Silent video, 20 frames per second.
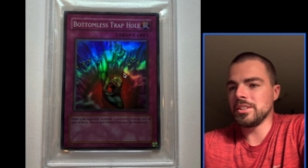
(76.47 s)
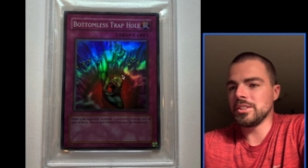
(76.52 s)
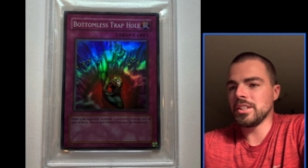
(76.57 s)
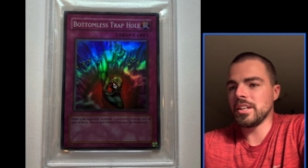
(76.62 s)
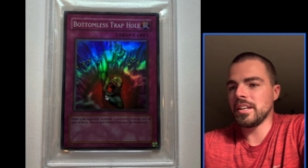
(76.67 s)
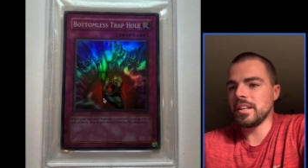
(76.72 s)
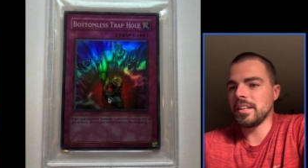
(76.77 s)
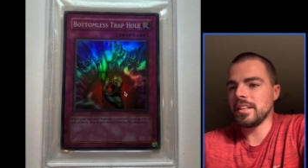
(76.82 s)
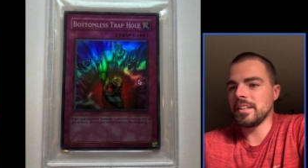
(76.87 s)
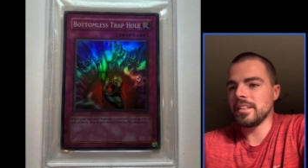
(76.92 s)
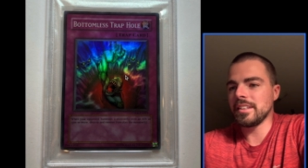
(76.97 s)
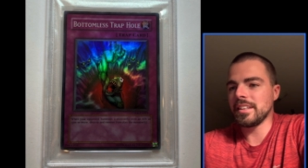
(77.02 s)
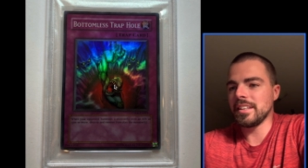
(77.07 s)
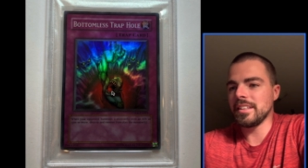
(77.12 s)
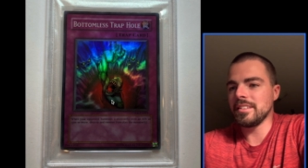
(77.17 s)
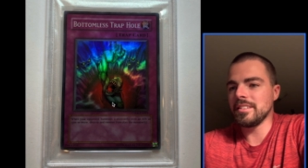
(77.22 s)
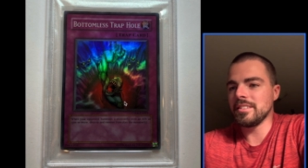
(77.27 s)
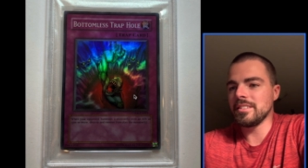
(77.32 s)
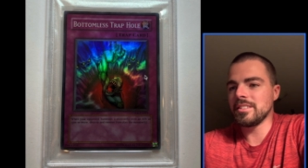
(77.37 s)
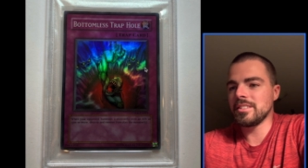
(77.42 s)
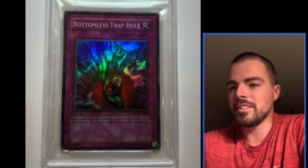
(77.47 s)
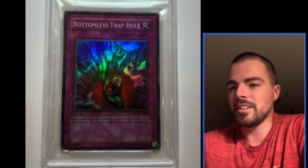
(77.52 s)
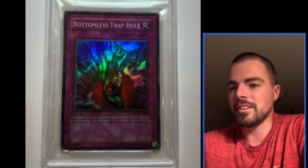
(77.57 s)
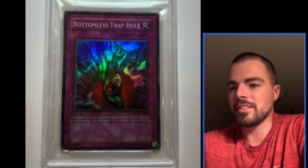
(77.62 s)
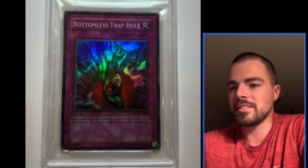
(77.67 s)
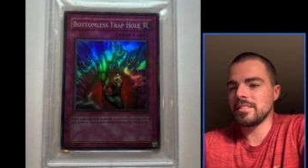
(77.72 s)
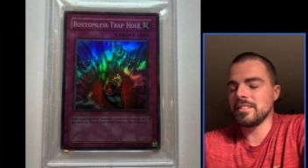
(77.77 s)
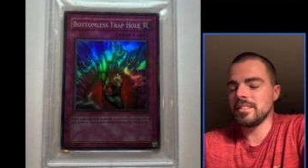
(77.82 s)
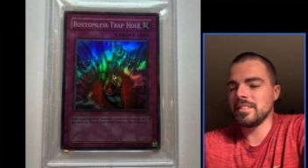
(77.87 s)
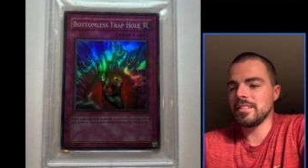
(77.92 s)
giant getting
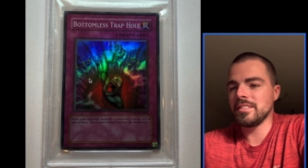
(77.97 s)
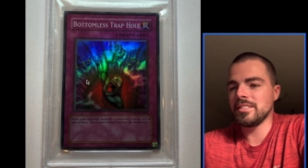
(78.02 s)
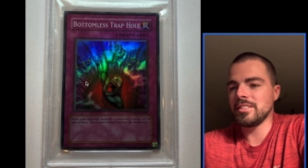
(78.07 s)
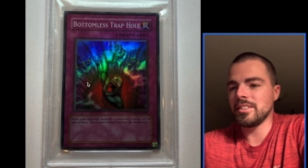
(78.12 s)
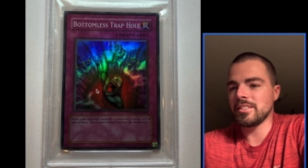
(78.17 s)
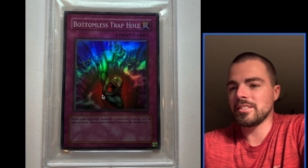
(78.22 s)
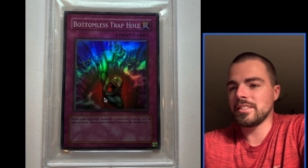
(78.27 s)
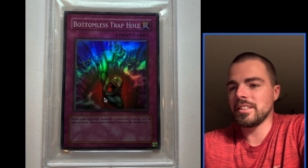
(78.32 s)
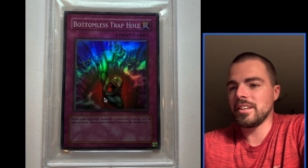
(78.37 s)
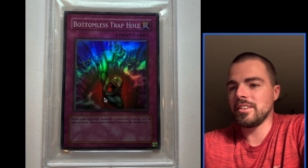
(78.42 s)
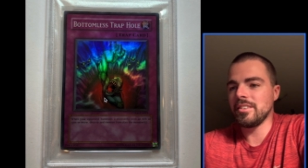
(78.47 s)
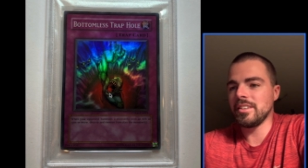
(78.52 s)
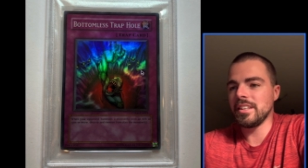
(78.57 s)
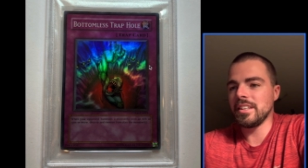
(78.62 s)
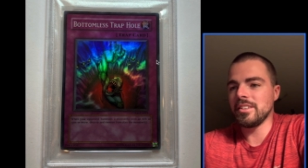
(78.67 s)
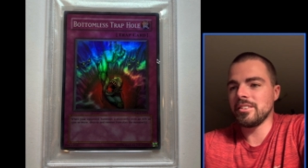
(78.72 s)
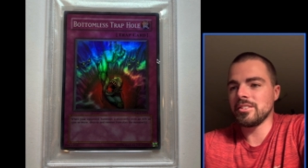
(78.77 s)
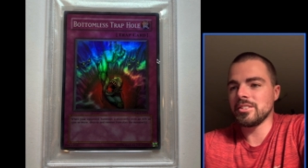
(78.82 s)
sucked sucked down in,